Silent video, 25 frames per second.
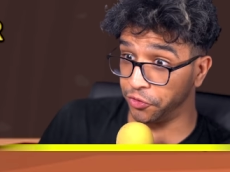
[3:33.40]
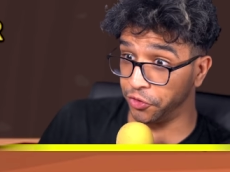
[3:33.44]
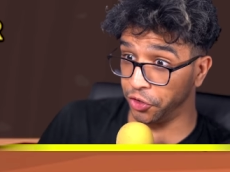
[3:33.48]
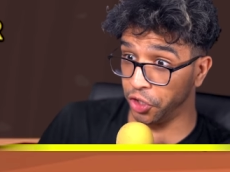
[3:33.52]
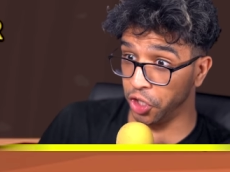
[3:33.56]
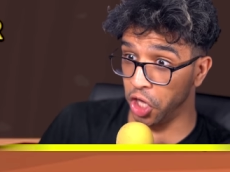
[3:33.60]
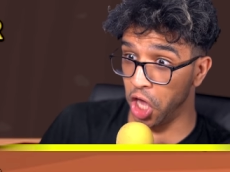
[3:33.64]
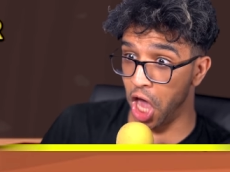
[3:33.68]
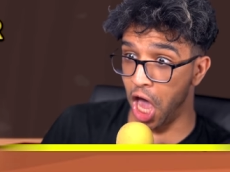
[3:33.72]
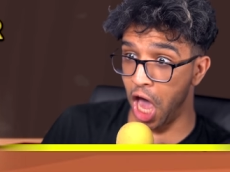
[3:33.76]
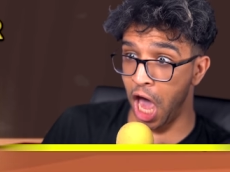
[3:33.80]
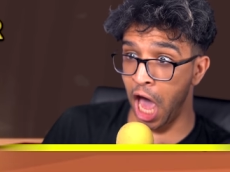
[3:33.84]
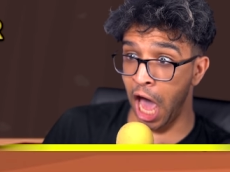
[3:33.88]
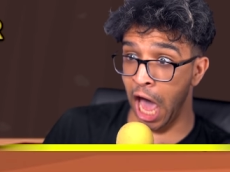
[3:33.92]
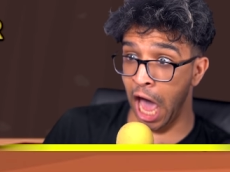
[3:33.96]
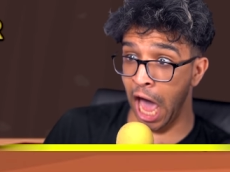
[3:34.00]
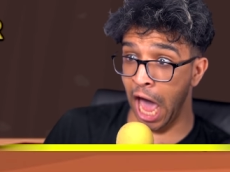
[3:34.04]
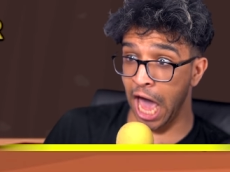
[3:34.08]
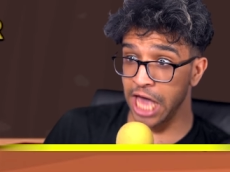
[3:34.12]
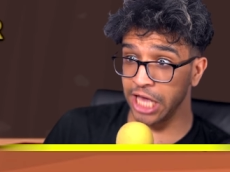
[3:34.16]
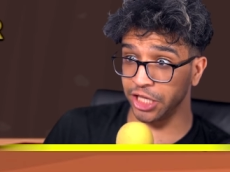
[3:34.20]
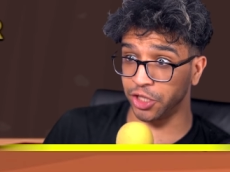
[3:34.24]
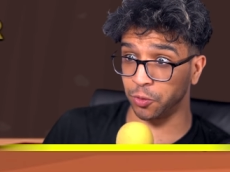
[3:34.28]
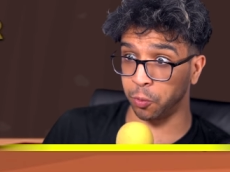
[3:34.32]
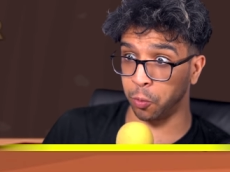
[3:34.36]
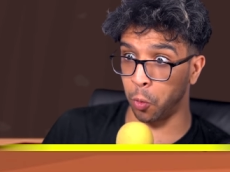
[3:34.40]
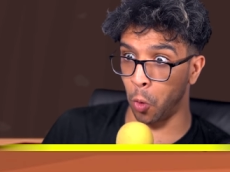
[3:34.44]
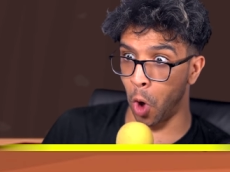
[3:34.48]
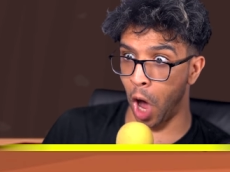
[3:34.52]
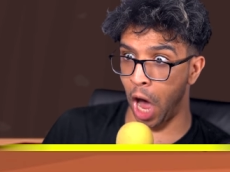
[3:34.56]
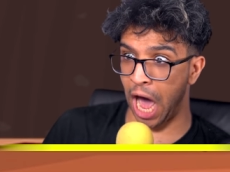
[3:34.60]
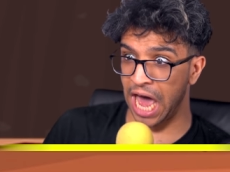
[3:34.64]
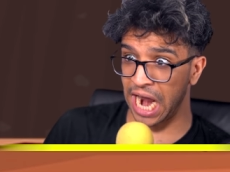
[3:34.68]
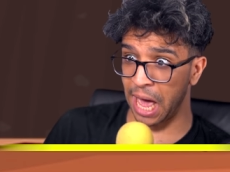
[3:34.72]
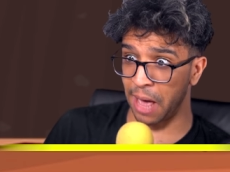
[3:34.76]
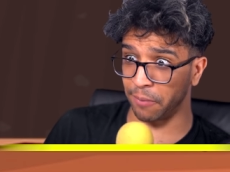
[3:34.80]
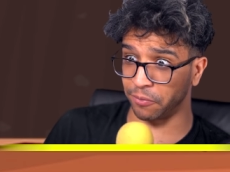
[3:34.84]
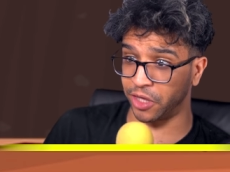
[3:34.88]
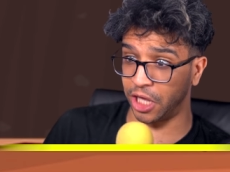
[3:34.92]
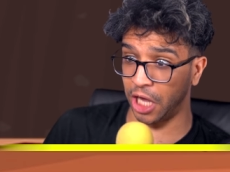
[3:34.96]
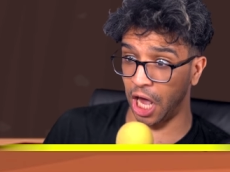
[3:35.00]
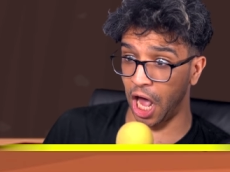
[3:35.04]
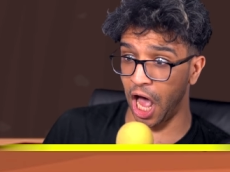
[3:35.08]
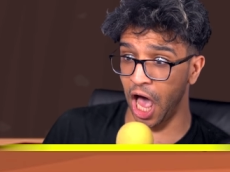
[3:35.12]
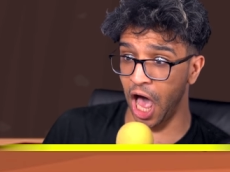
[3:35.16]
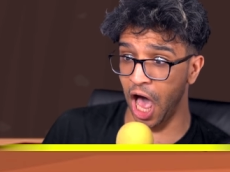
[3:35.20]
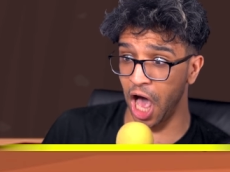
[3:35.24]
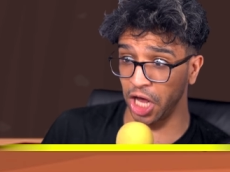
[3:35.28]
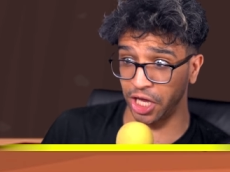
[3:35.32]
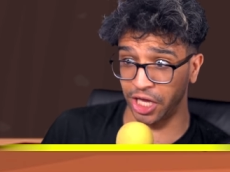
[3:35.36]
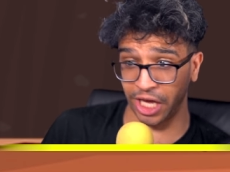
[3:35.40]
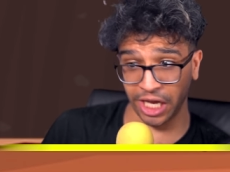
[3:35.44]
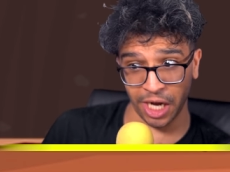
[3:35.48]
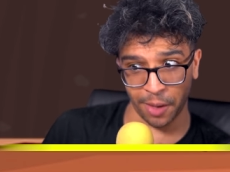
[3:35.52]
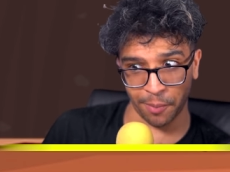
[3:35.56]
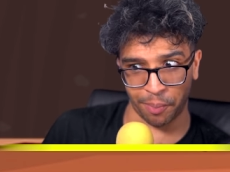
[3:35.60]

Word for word: That's what I'm talking